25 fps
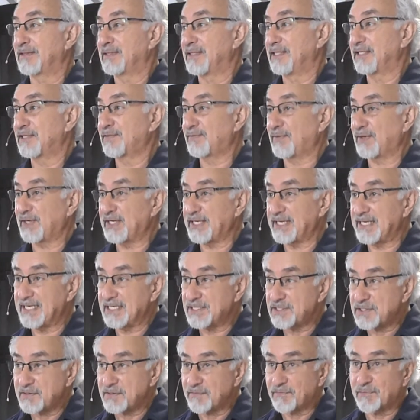It's very
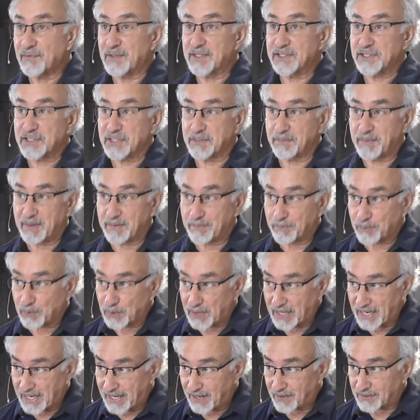easy for us to be
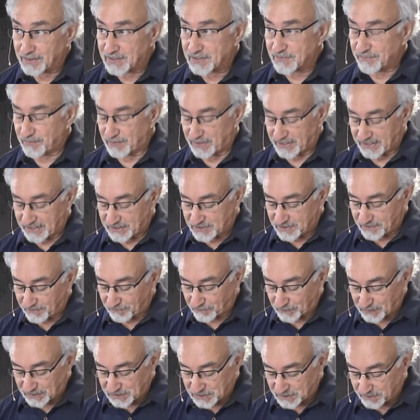proud. It's very easy
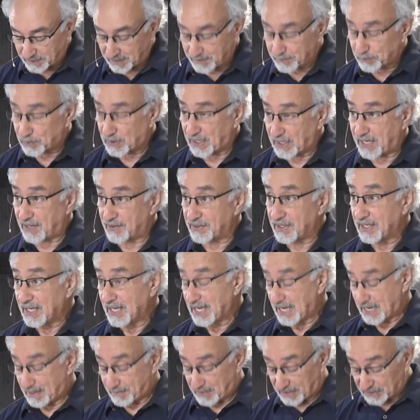for us to be proud
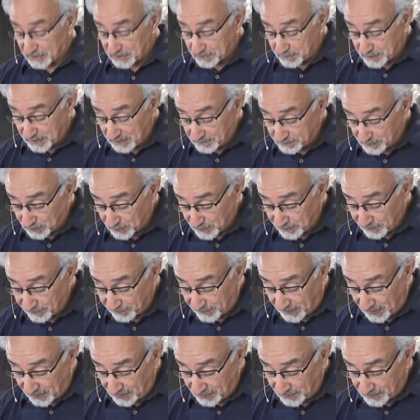about the people we
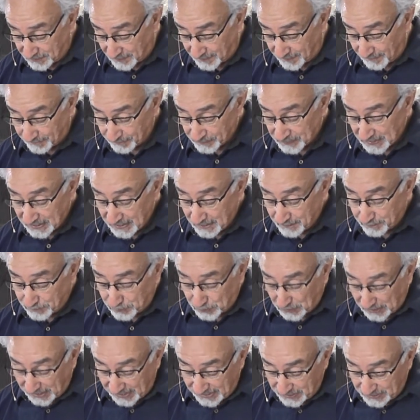follow.
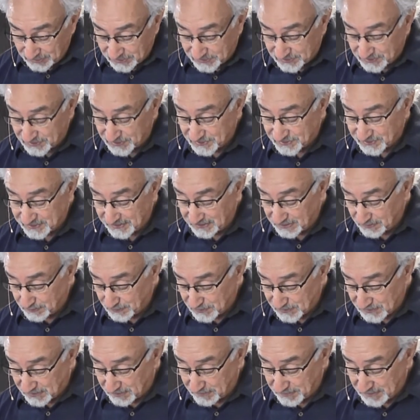Pride is the sin that was
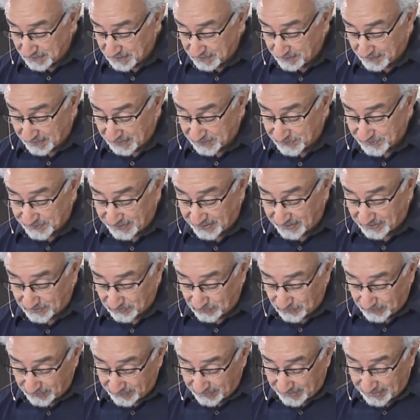committed by Satan.
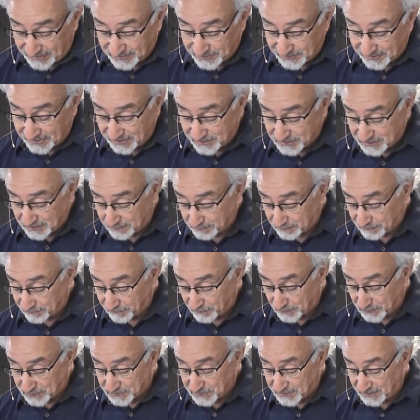Look at Isaiah chapter
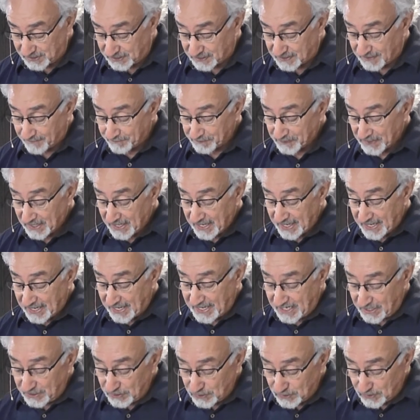14.
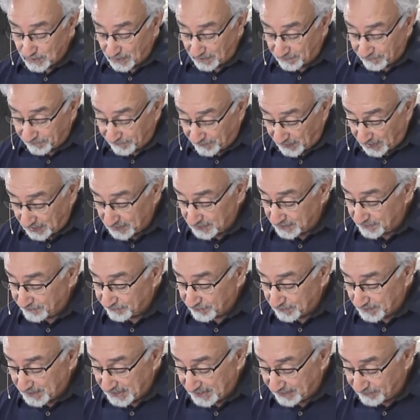How you are fallen
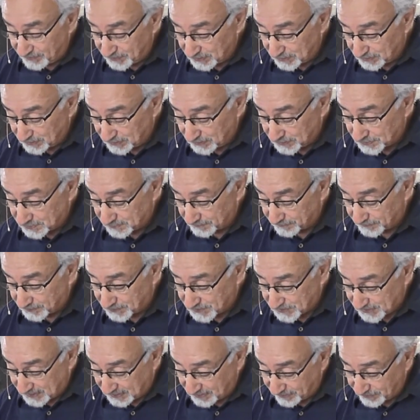from heaven, O Lucifer,
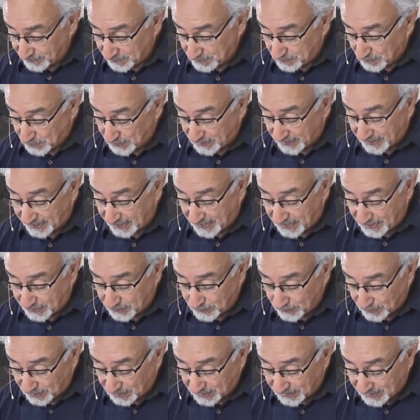son of the morning, how you
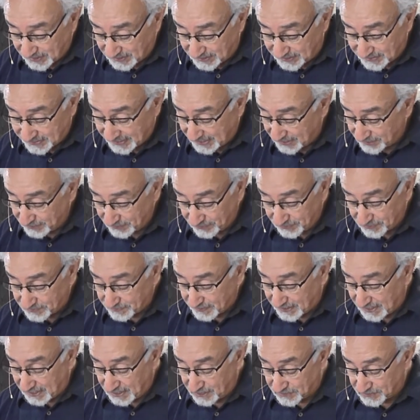are cut down to the
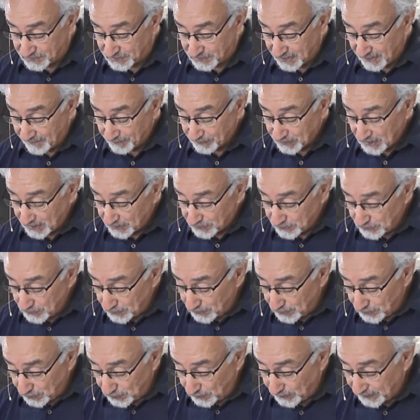ground, you
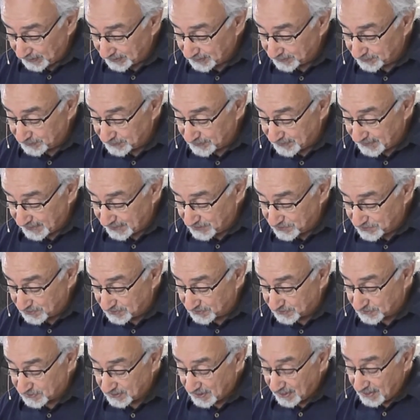who weaken the
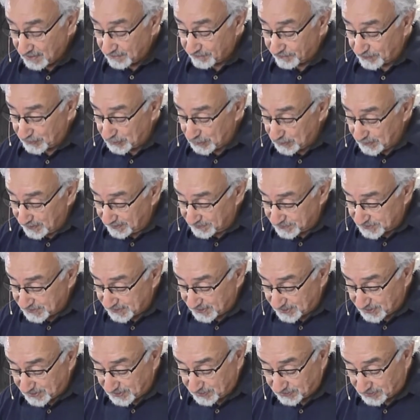nations, for you have said
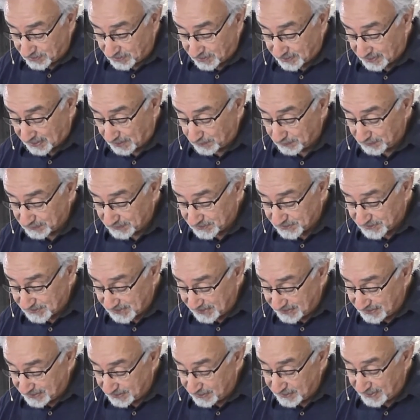in your heart, I will
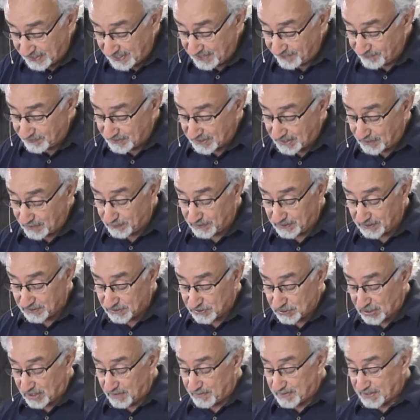ascend into heaven, I will
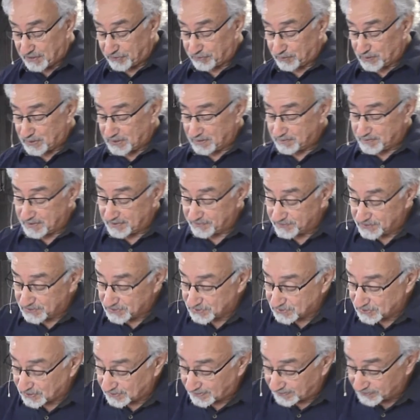exalt my throne above
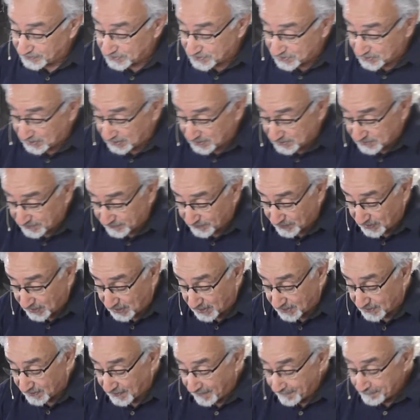the stars of
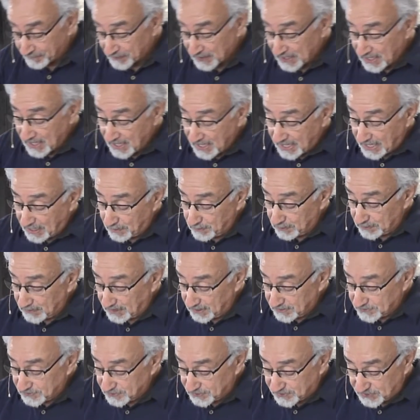God. I will
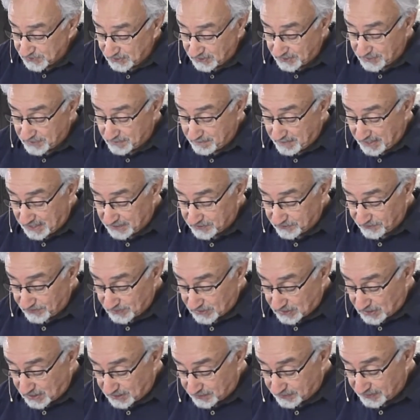also sit on the mount of the
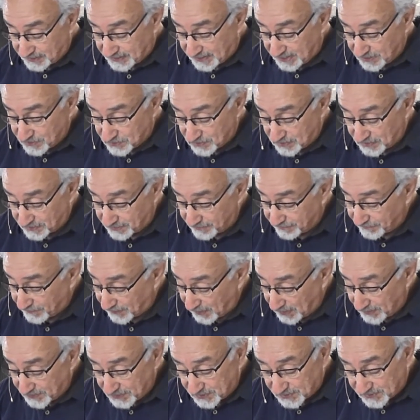congregation on the
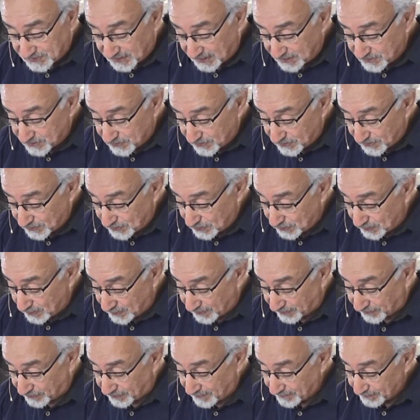farthest sides of the
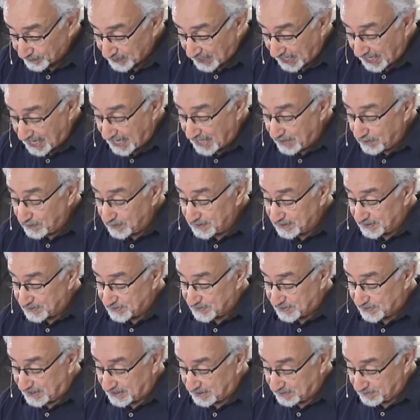north. I will
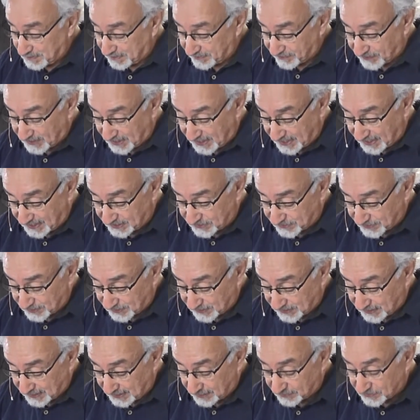ascend above the heights of the
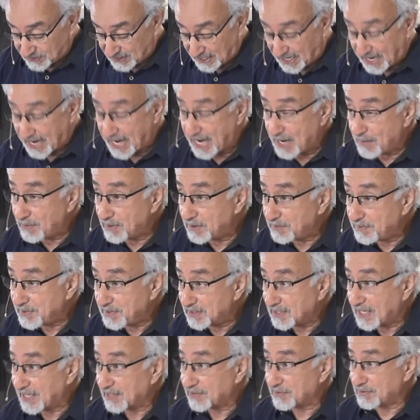clouds. I will be
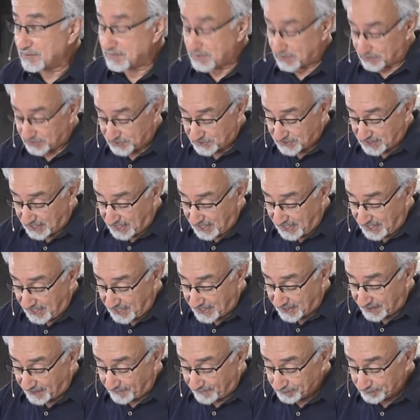like the Most
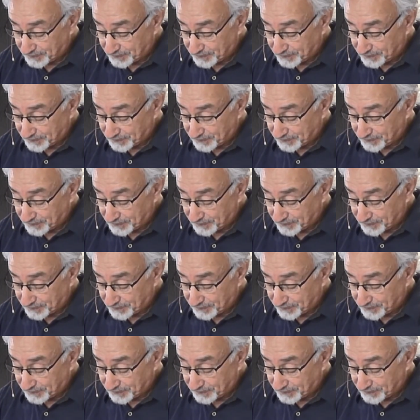High.